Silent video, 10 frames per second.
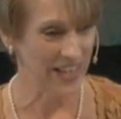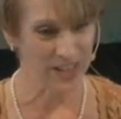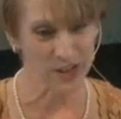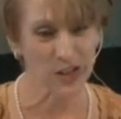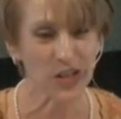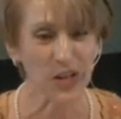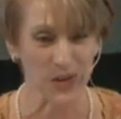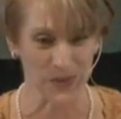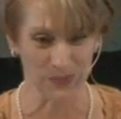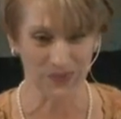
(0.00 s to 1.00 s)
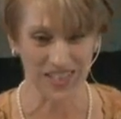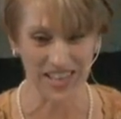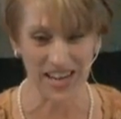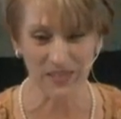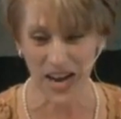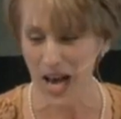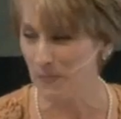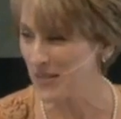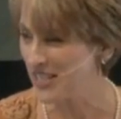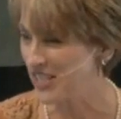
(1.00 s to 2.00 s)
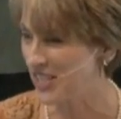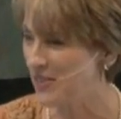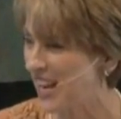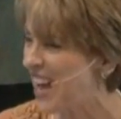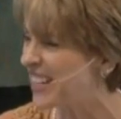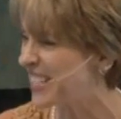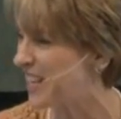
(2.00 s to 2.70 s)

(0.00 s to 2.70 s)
in your shoe. that ever happened to you and how does